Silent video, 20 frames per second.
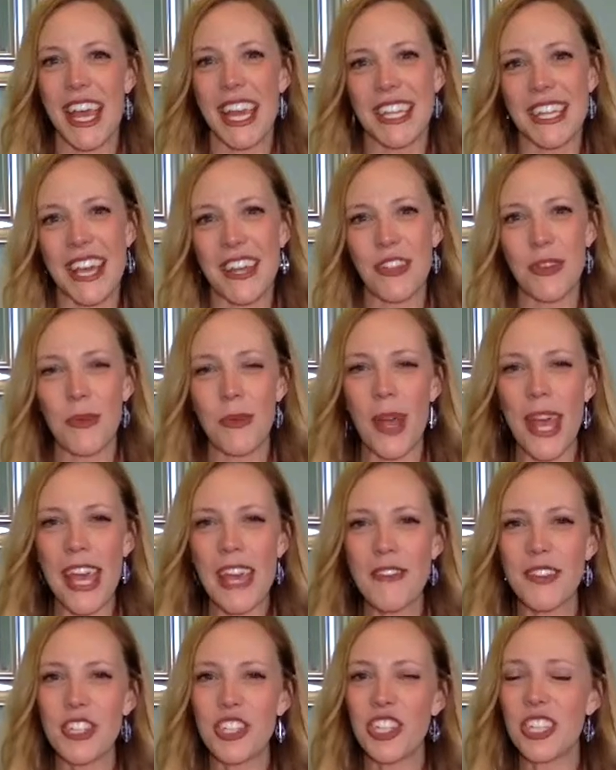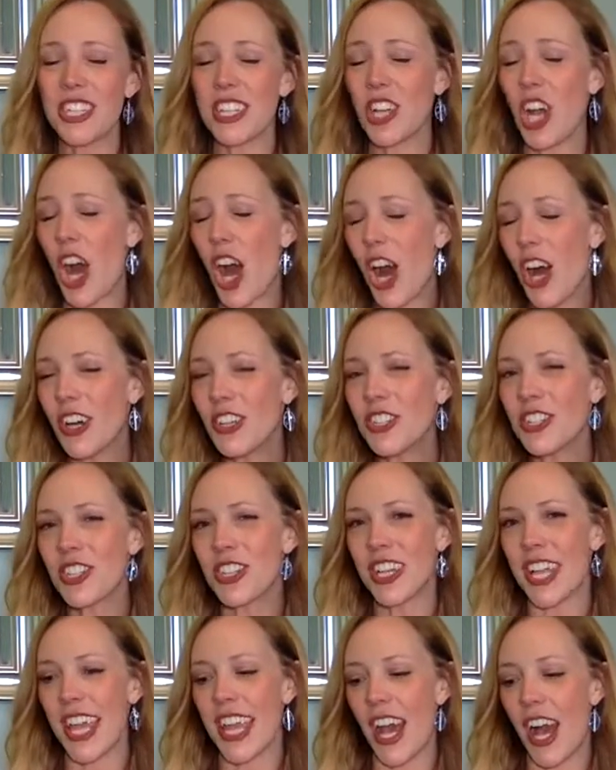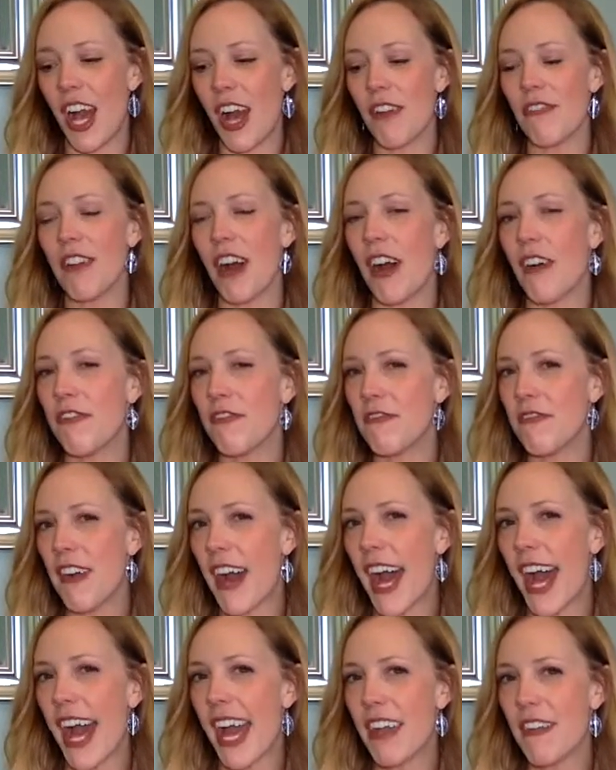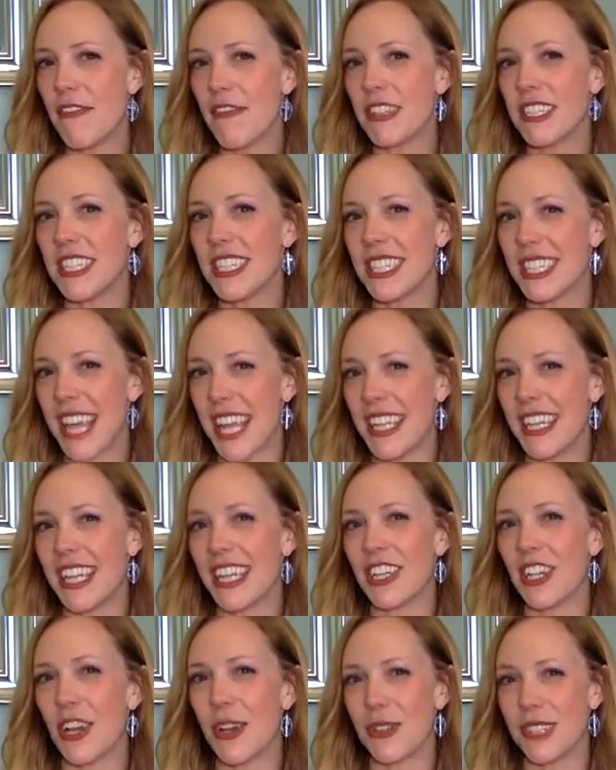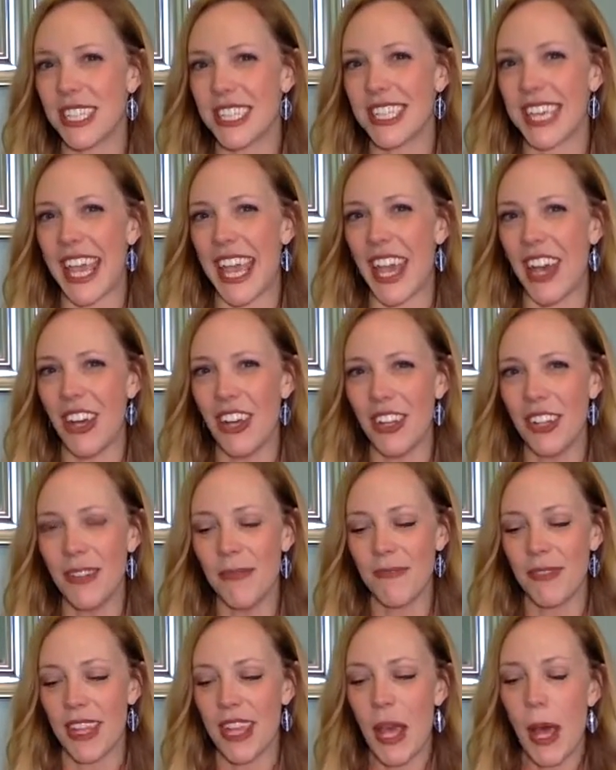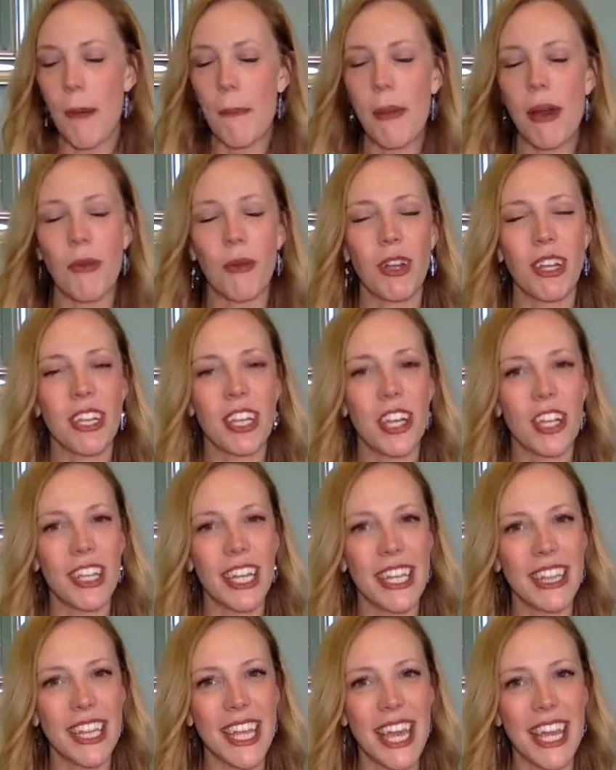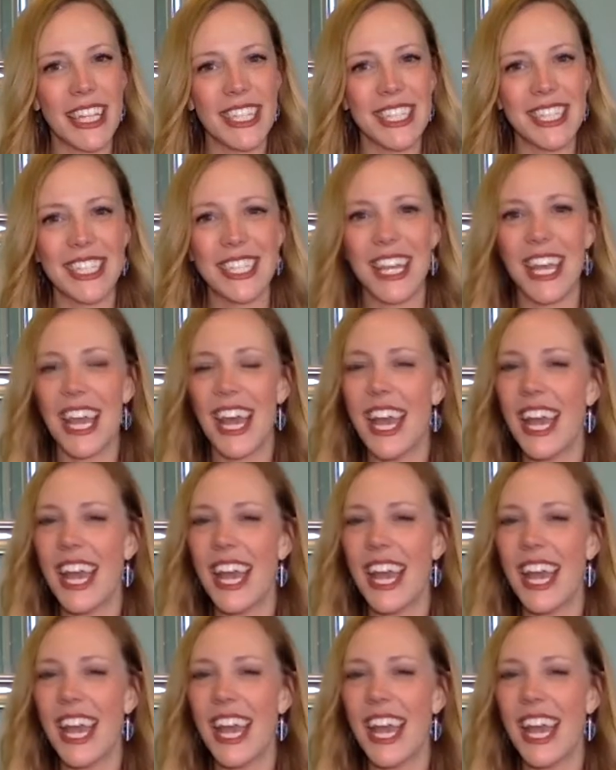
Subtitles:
Now the wave is just an alternate of a 5 descending note scale, but we're gonna go like this.